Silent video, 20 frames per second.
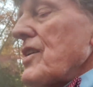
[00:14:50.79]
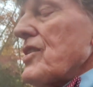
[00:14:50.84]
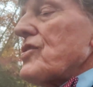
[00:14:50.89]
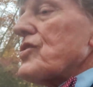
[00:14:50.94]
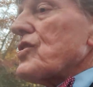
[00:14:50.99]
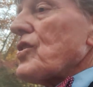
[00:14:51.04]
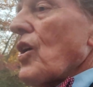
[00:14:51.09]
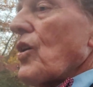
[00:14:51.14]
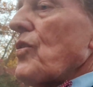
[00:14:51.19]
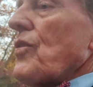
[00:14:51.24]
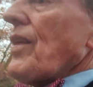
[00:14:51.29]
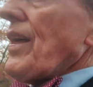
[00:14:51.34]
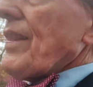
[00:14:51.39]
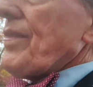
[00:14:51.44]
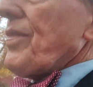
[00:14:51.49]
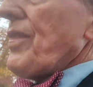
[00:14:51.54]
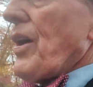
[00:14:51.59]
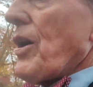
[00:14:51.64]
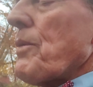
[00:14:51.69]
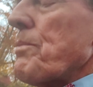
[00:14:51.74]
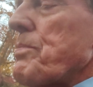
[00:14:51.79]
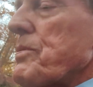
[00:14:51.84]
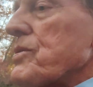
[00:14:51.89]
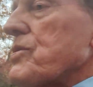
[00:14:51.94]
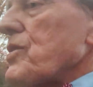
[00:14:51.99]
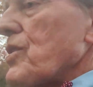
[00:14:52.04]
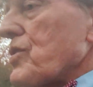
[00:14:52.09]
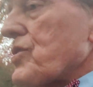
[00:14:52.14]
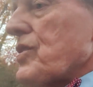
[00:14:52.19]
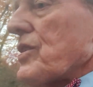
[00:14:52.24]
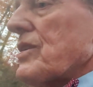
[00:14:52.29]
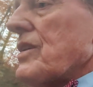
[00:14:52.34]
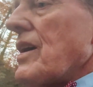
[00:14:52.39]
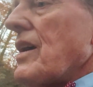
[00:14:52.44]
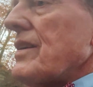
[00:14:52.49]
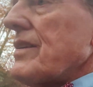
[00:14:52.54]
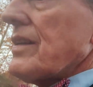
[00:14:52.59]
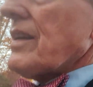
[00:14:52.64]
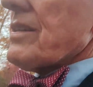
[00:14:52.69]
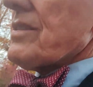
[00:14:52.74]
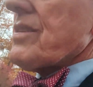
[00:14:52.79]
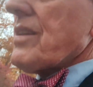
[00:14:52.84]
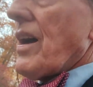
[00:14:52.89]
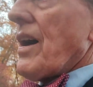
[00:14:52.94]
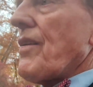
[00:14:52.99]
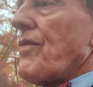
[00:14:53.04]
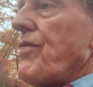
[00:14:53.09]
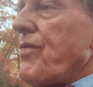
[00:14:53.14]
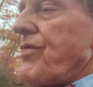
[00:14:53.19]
so that their position does not